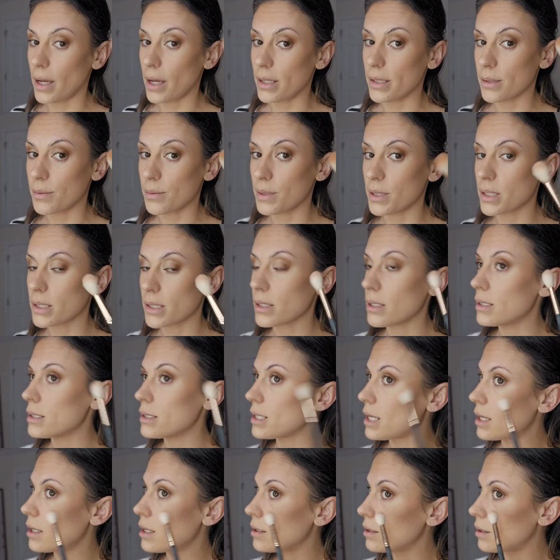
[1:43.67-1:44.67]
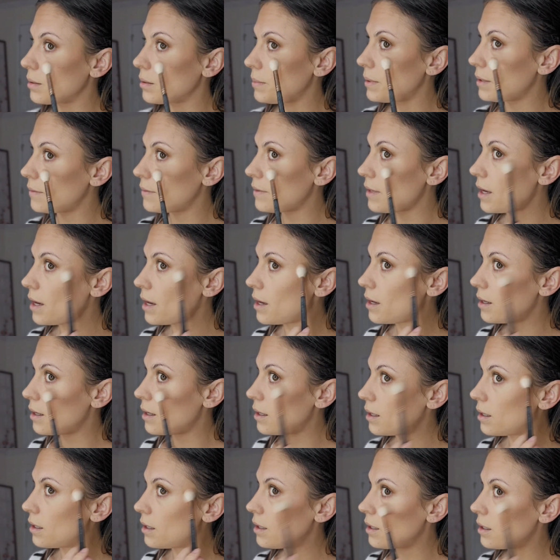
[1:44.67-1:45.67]
Okay, so we're just gonna take a little bit of that,
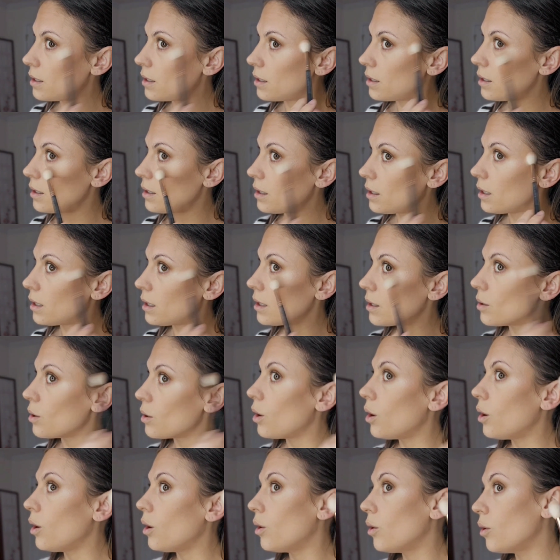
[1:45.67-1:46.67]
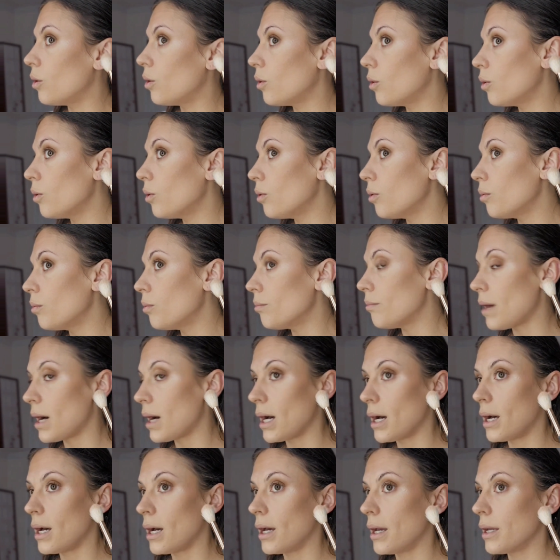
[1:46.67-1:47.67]
and oh
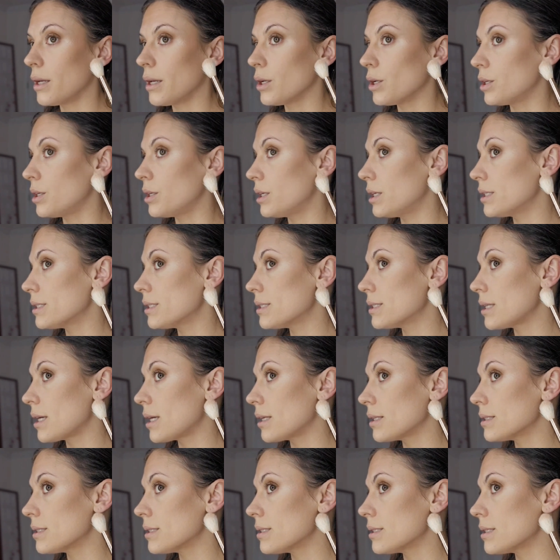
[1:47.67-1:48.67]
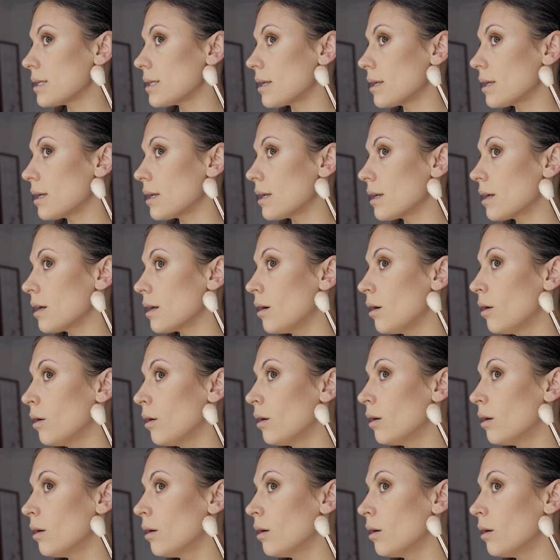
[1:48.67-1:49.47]
my goodness, that's stunning.